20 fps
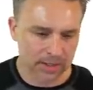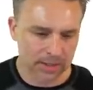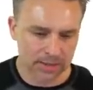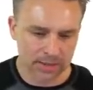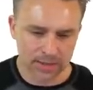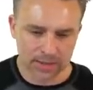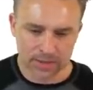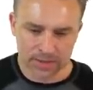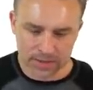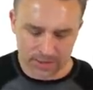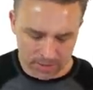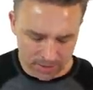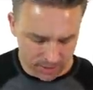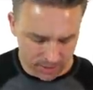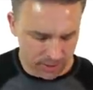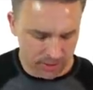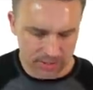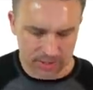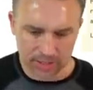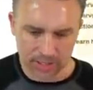this is
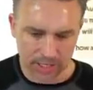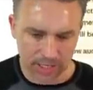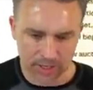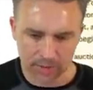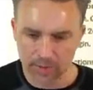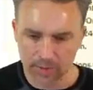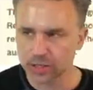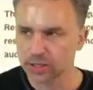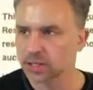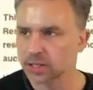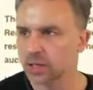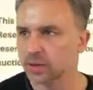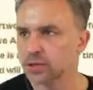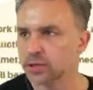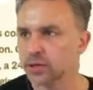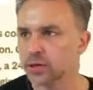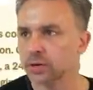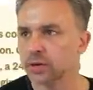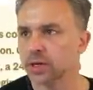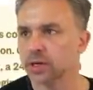just an animation I'm
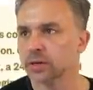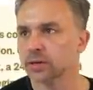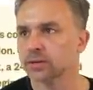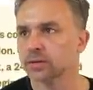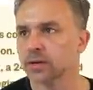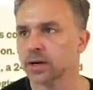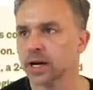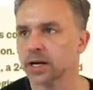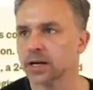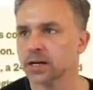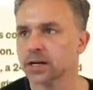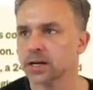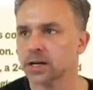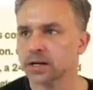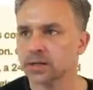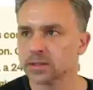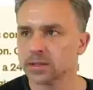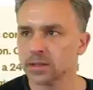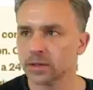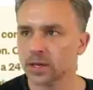showing you, right?
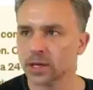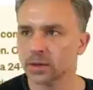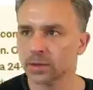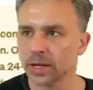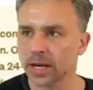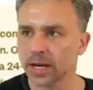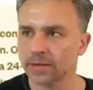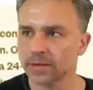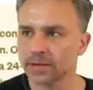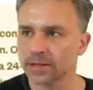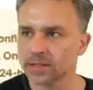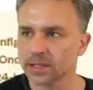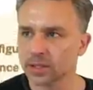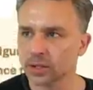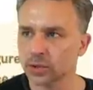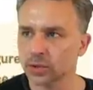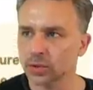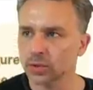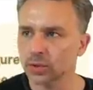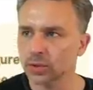So here we have this
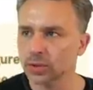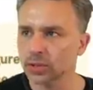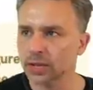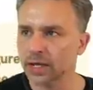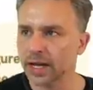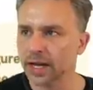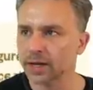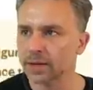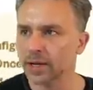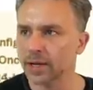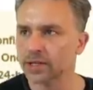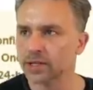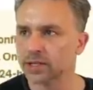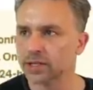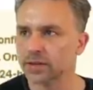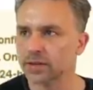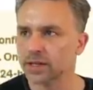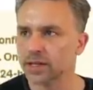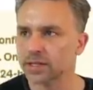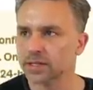cool animation
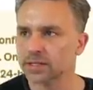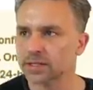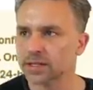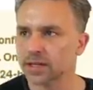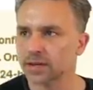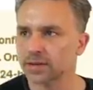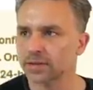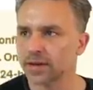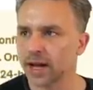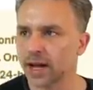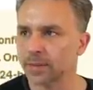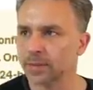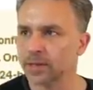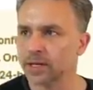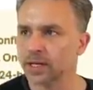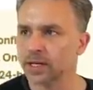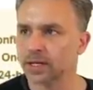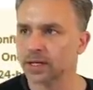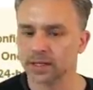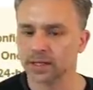of this stuff
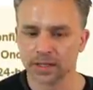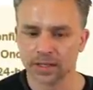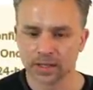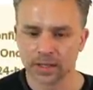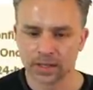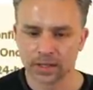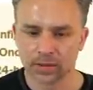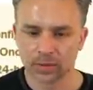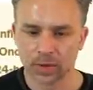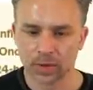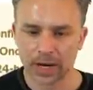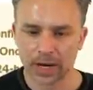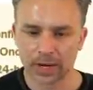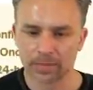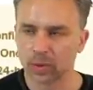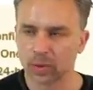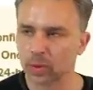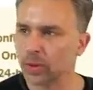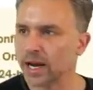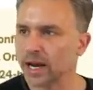happening, right?
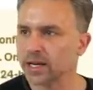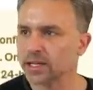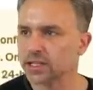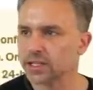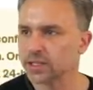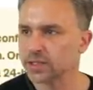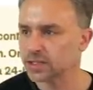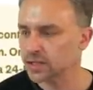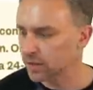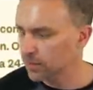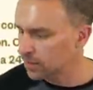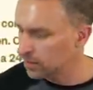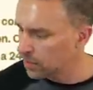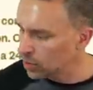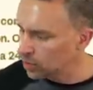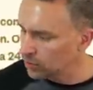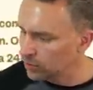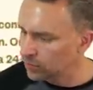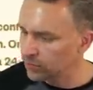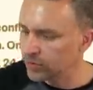Branches are
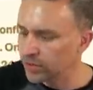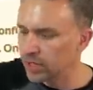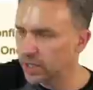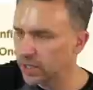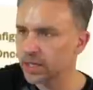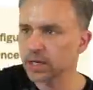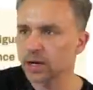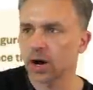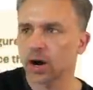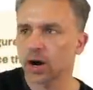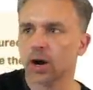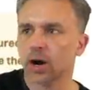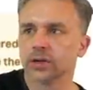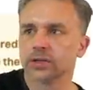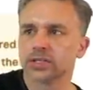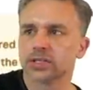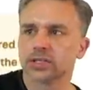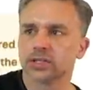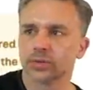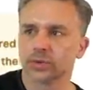moving, all
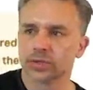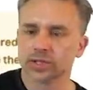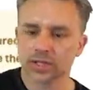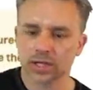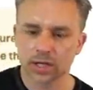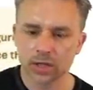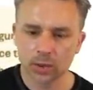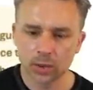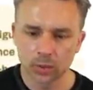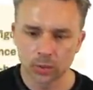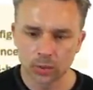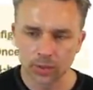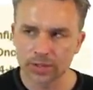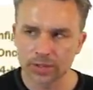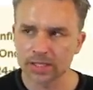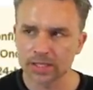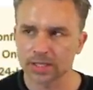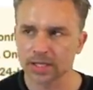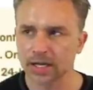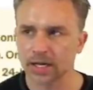sorts of cool
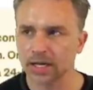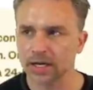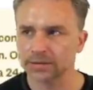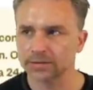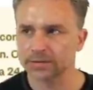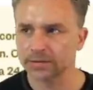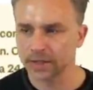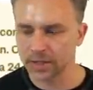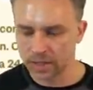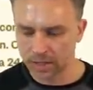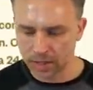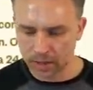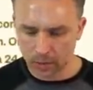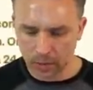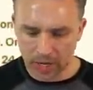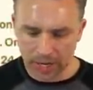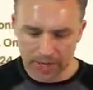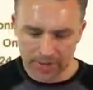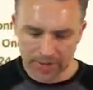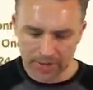stuff,
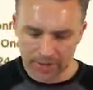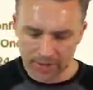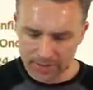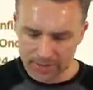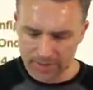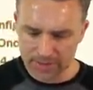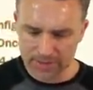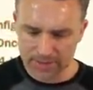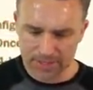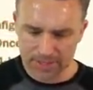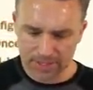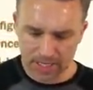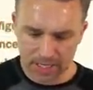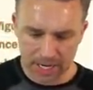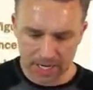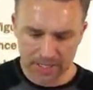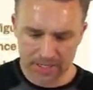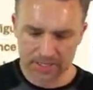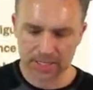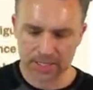right? This is the
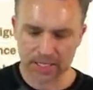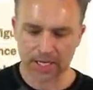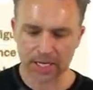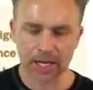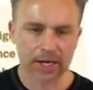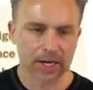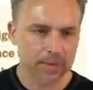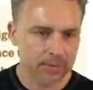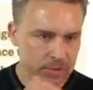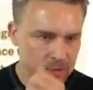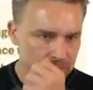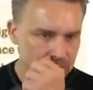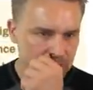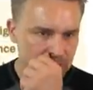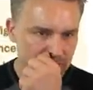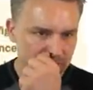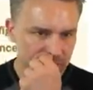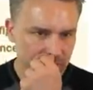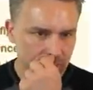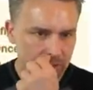idea. And I'm doing
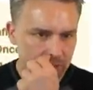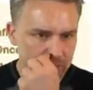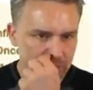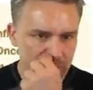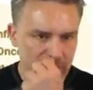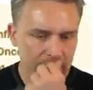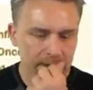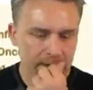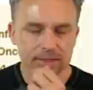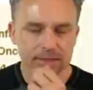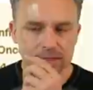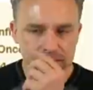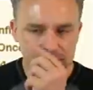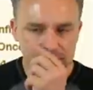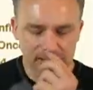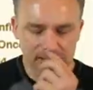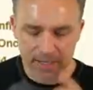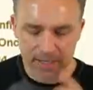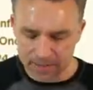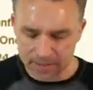it for you guys cuz you
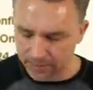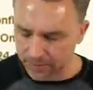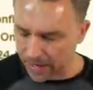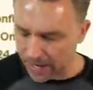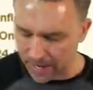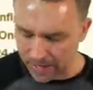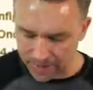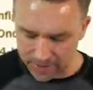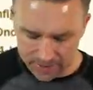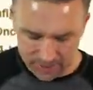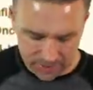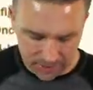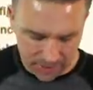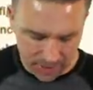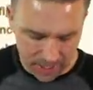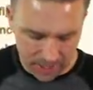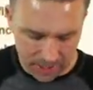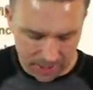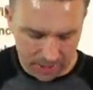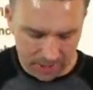guys have asked
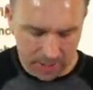like